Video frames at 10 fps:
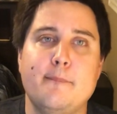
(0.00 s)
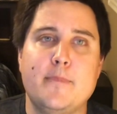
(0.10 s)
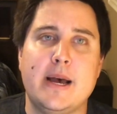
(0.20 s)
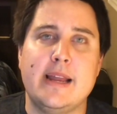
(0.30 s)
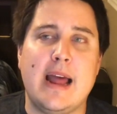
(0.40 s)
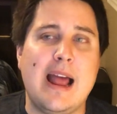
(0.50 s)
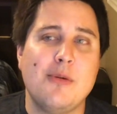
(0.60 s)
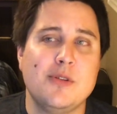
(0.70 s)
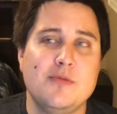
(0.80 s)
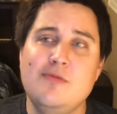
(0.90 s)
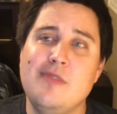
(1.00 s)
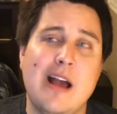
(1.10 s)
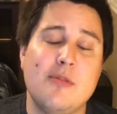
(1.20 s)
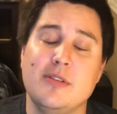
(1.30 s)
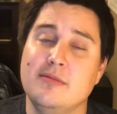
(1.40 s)
but I
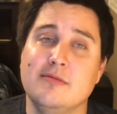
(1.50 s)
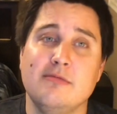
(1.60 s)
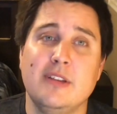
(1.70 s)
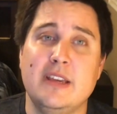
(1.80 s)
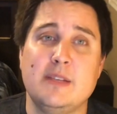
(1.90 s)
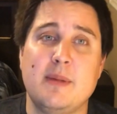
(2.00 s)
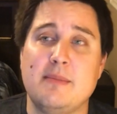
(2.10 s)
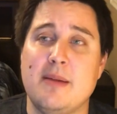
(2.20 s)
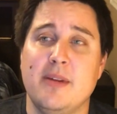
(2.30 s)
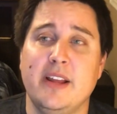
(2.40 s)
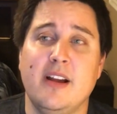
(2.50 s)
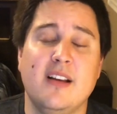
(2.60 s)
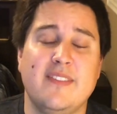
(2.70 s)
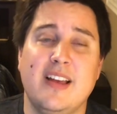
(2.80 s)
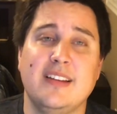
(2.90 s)
wouldn't really spend my money
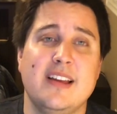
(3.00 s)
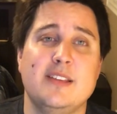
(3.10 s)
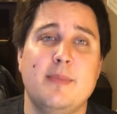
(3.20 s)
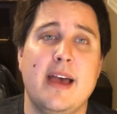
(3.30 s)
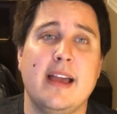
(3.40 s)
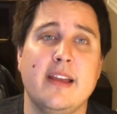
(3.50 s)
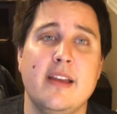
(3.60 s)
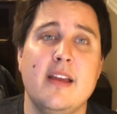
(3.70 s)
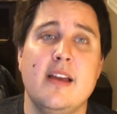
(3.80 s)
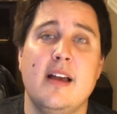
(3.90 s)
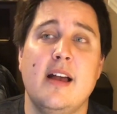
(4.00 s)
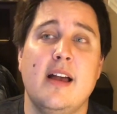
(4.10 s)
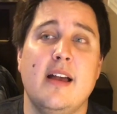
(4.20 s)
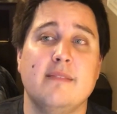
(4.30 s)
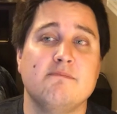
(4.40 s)
on Valentine's pack.
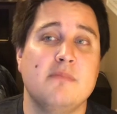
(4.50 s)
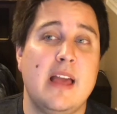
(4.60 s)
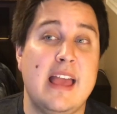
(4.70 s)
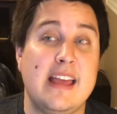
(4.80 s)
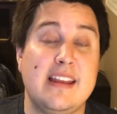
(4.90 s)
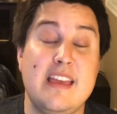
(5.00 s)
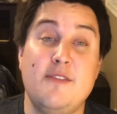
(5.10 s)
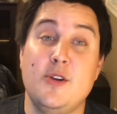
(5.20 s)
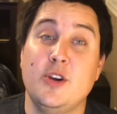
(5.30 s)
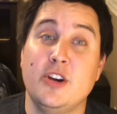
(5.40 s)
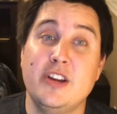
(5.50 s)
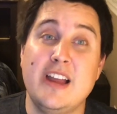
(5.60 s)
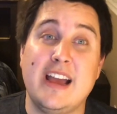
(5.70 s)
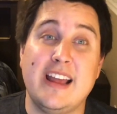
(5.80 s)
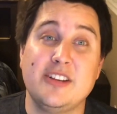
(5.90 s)
And if you could,
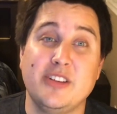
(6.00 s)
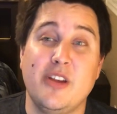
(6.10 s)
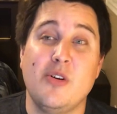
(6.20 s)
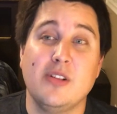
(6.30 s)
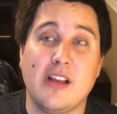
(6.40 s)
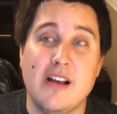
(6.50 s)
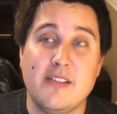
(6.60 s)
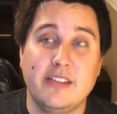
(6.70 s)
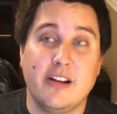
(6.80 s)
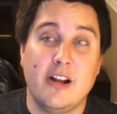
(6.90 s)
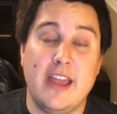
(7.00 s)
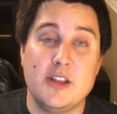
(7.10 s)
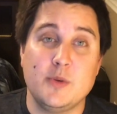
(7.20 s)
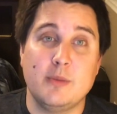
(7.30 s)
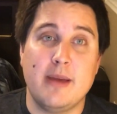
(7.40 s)
I'd actually hold off on the
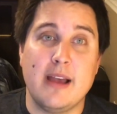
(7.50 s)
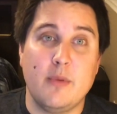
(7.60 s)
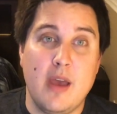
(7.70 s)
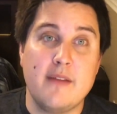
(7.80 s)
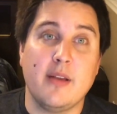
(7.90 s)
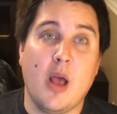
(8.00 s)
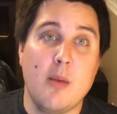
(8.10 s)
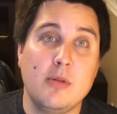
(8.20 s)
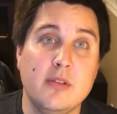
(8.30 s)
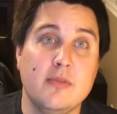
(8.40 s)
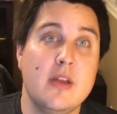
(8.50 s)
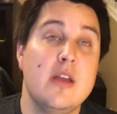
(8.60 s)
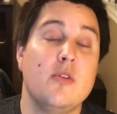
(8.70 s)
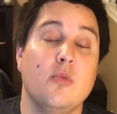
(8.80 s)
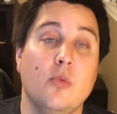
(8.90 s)
Gargantuan pack. We have a couple of
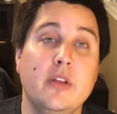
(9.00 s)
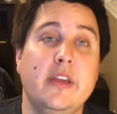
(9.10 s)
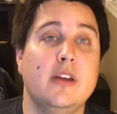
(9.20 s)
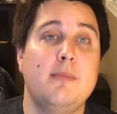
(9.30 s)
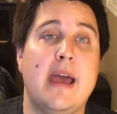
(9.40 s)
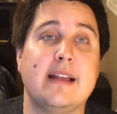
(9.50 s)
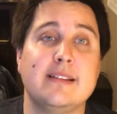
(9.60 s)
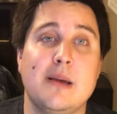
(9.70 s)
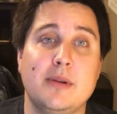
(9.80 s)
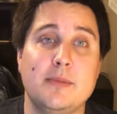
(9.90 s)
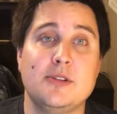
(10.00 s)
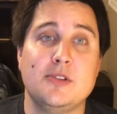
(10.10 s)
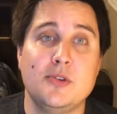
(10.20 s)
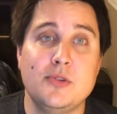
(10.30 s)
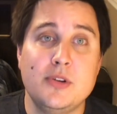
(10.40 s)
really good packs coming up
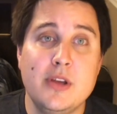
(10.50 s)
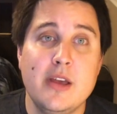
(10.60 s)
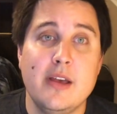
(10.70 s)
soon.